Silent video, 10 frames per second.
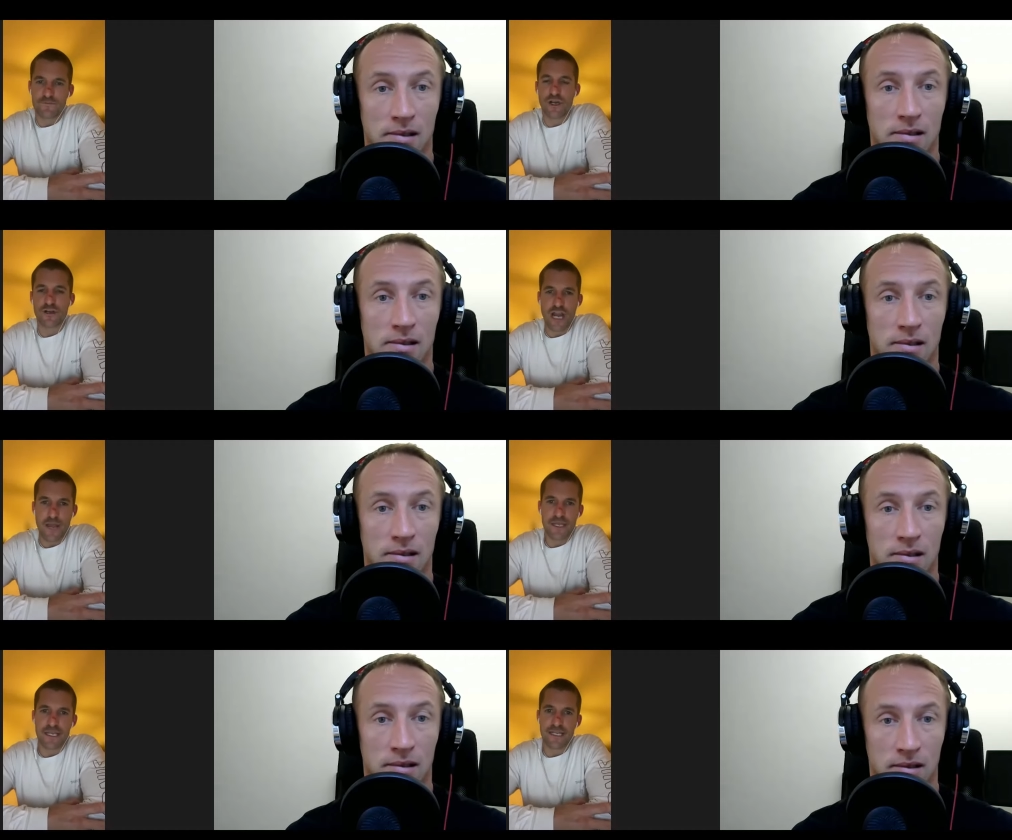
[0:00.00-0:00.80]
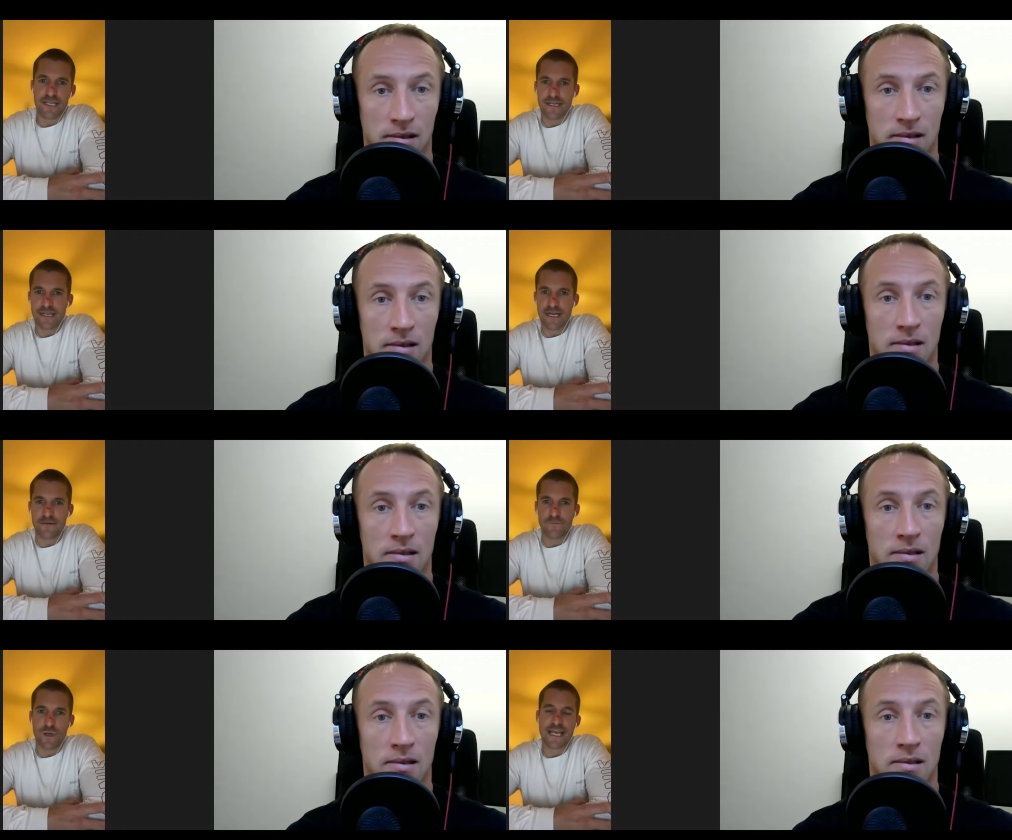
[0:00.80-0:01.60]
Speaker 1: programming and uh,
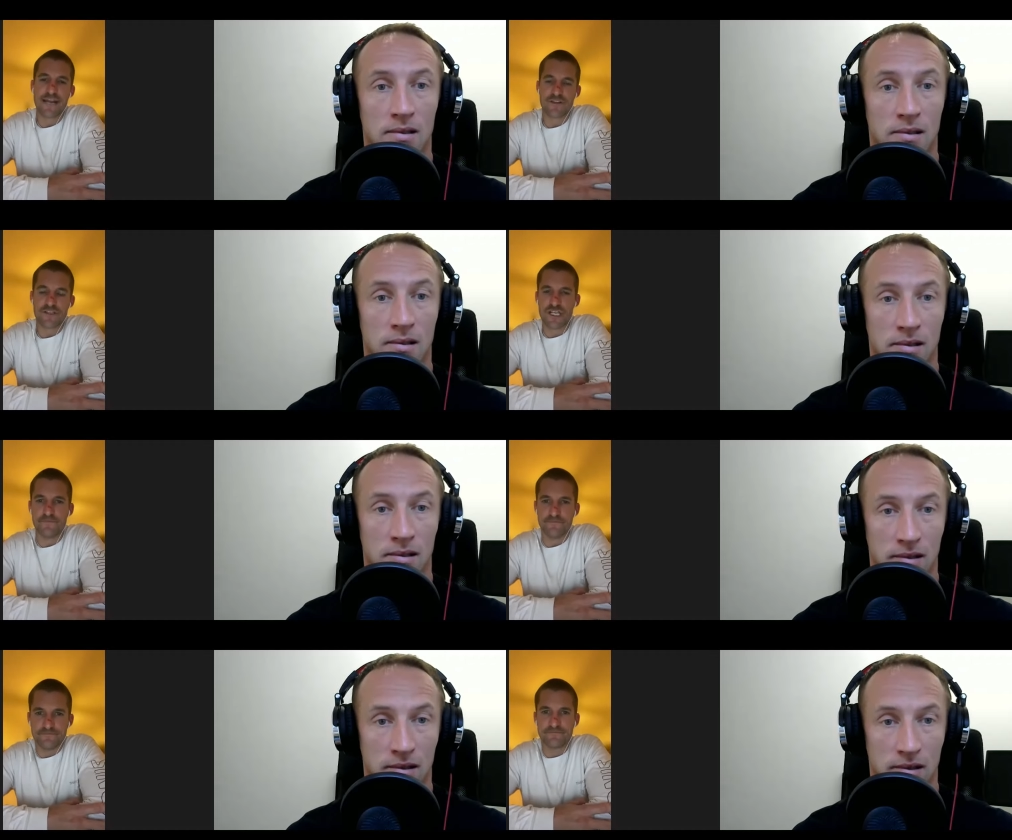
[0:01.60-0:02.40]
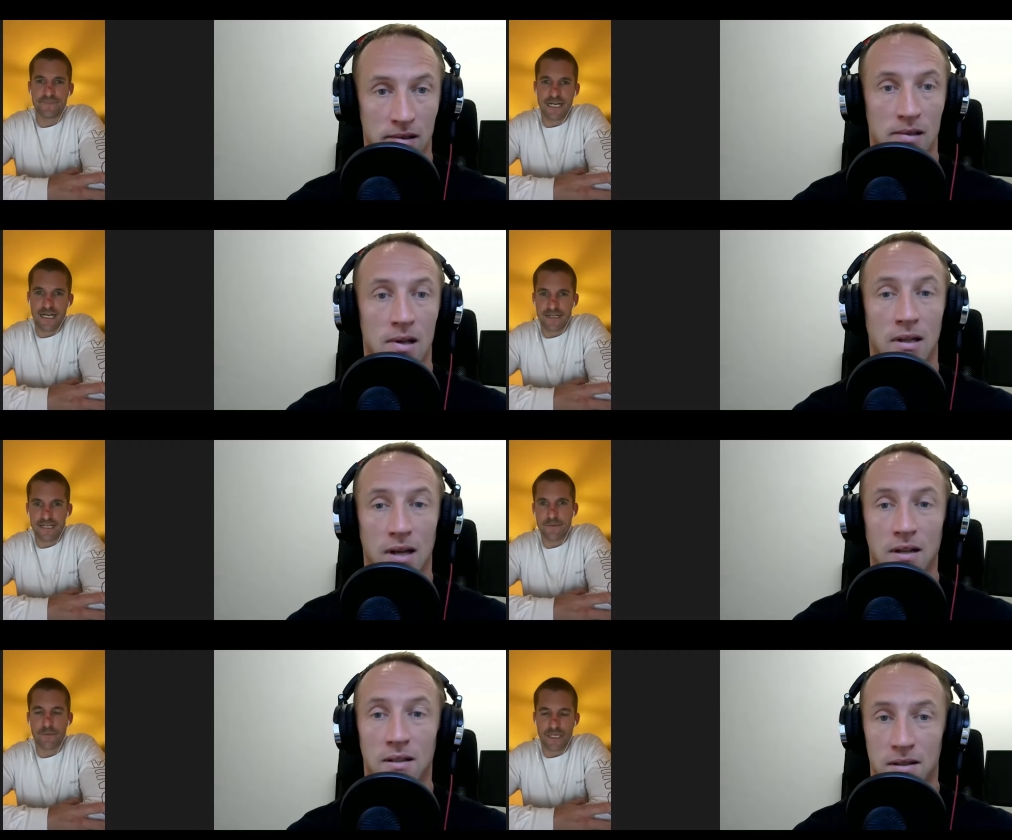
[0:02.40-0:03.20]
work out at a gym uh, okay.
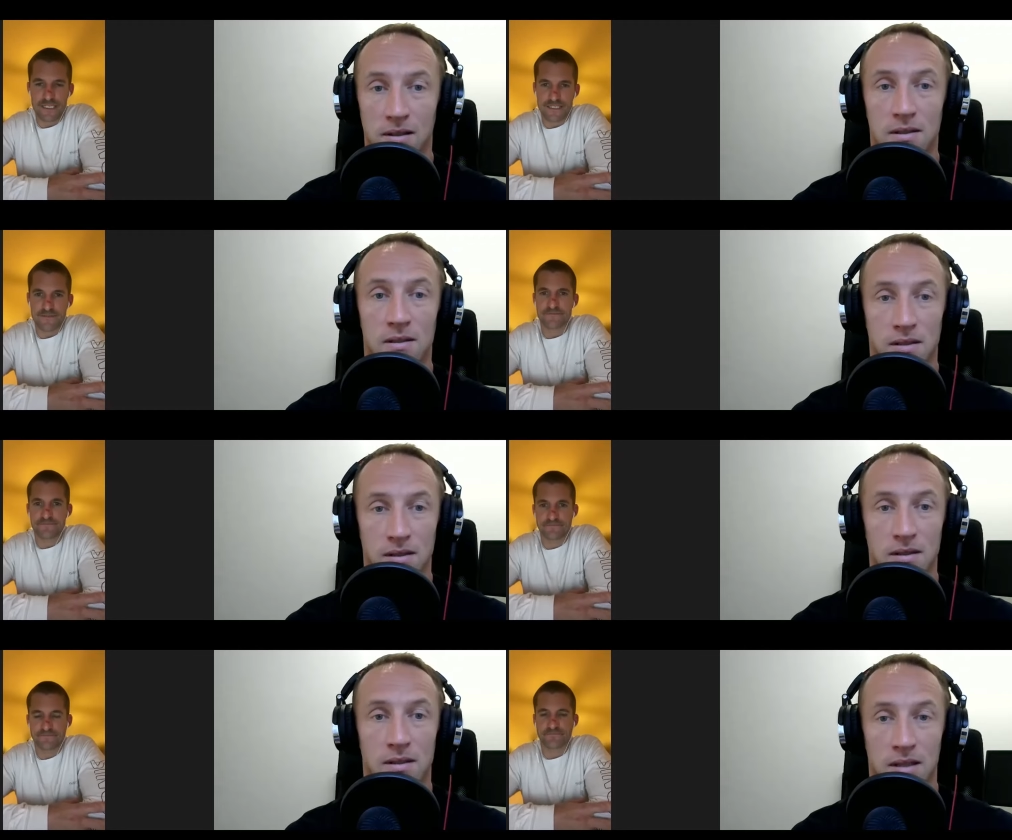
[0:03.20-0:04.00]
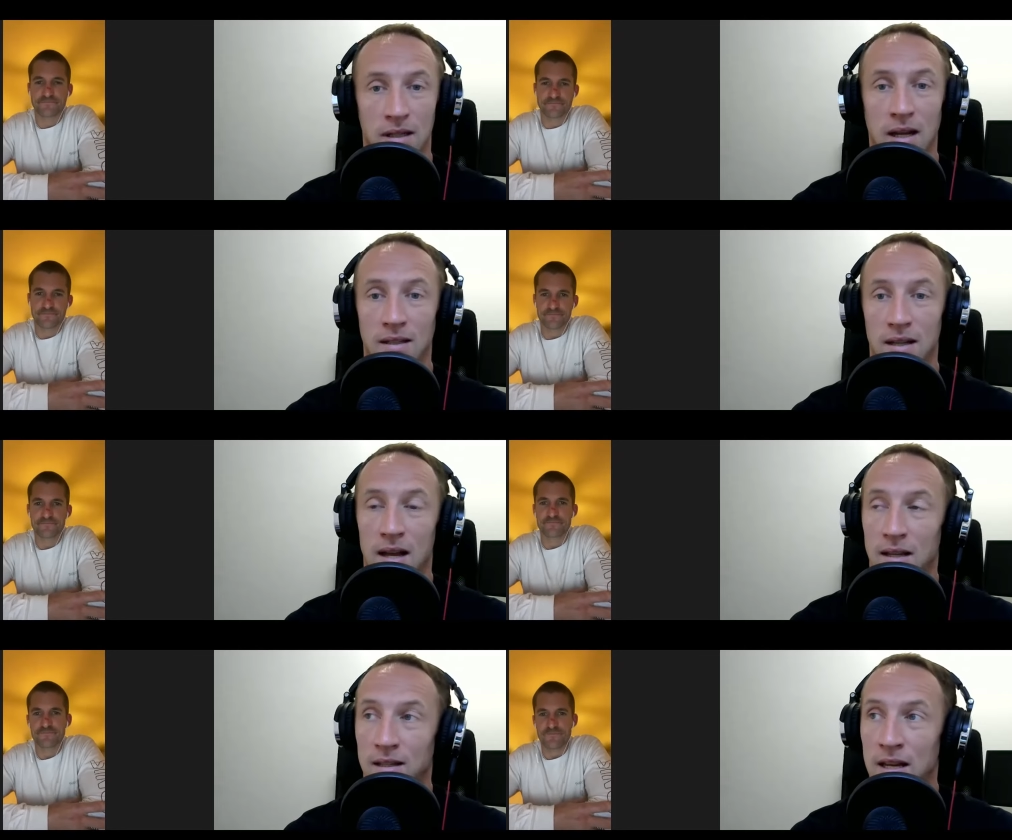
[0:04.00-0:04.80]
near my place.
Speaker 2: Okay,
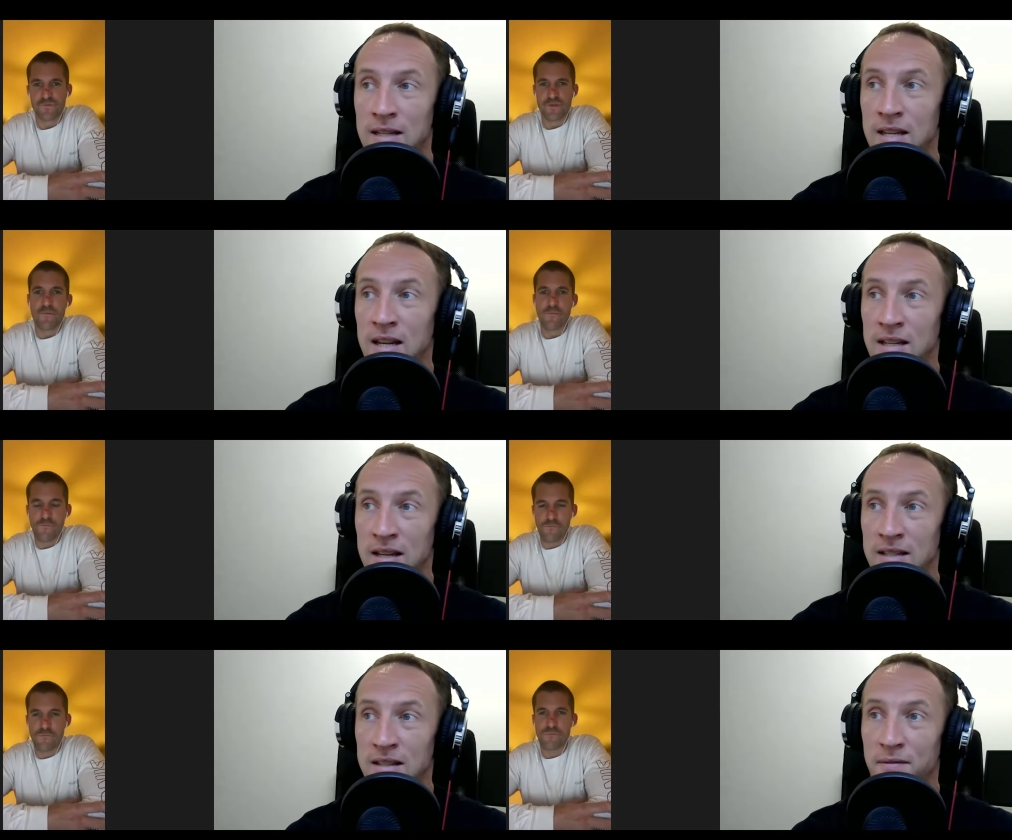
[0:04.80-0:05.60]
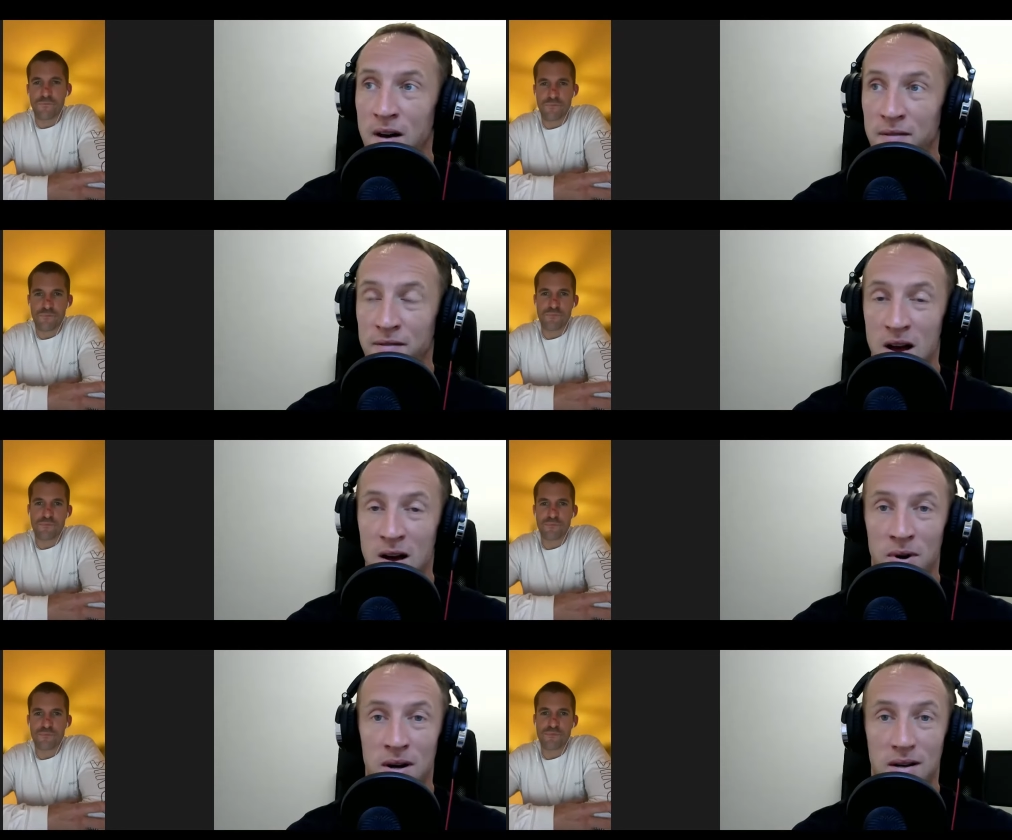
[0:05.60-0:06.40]
is the is the
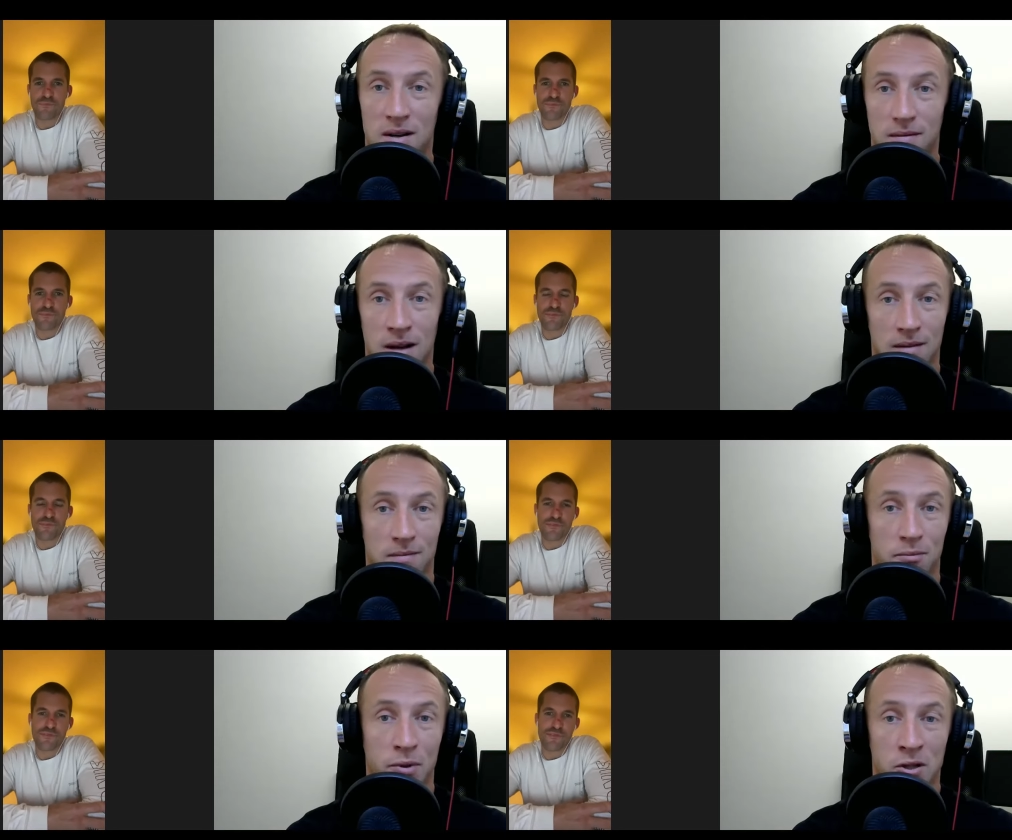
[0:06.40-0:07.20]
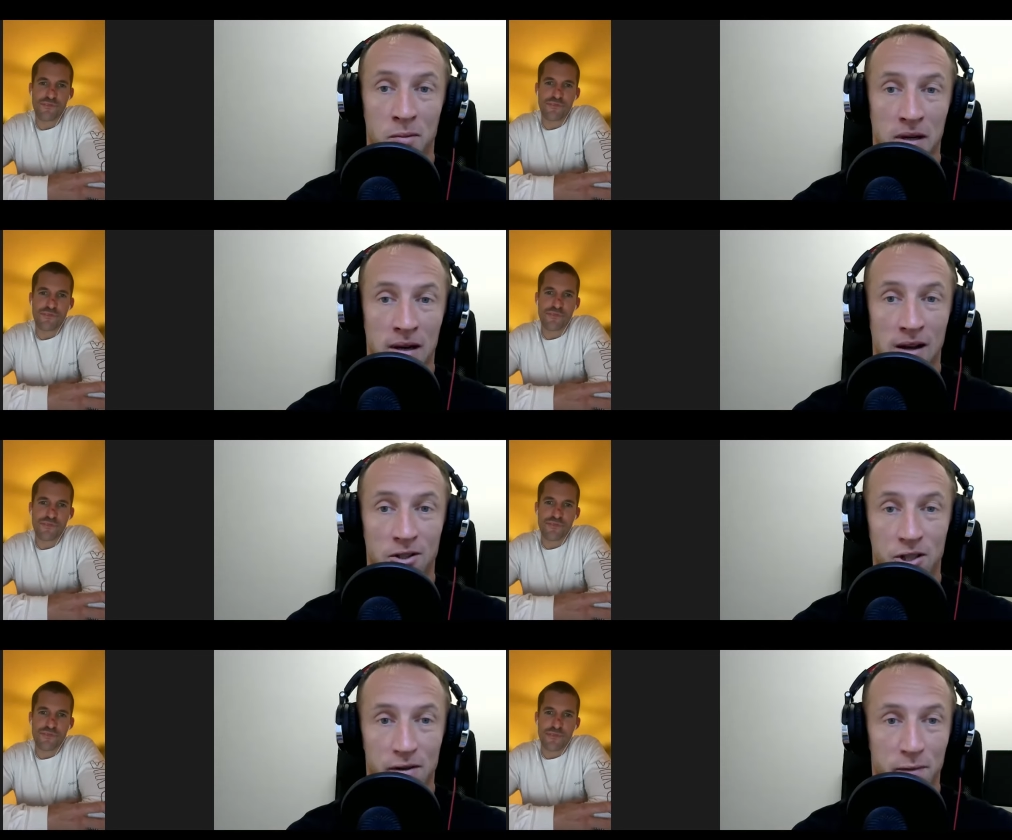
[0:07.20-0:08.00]
firefighter work like presumably
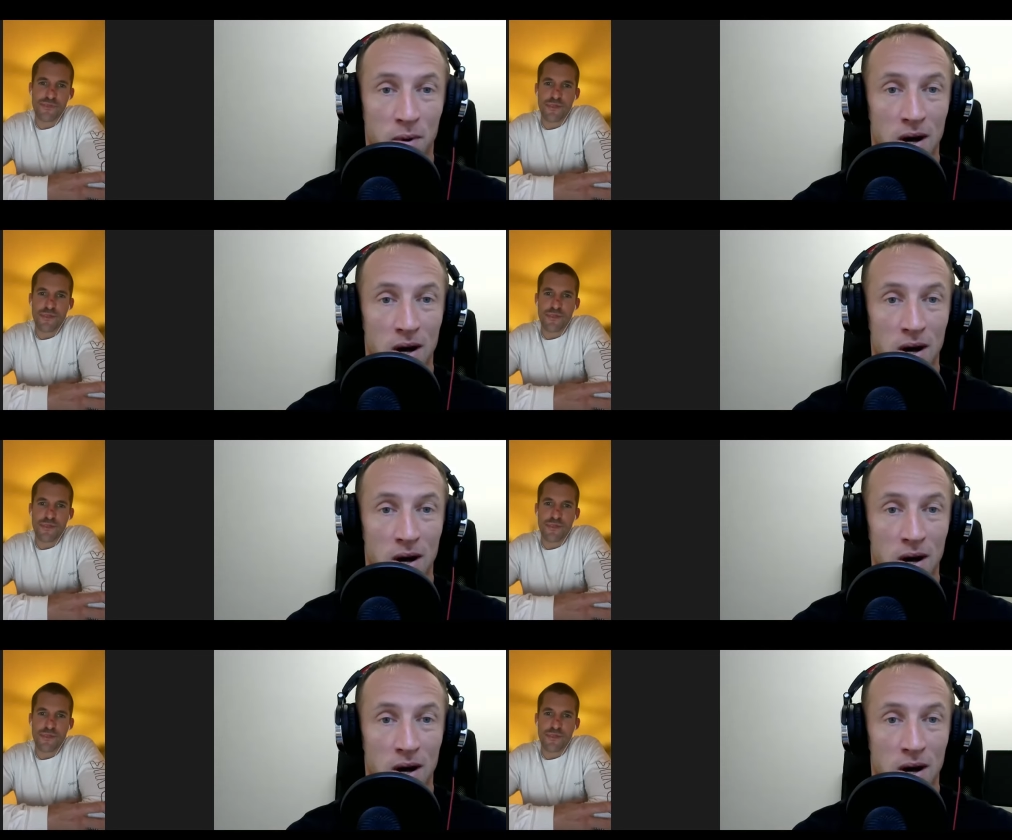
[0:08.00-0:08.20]
like shift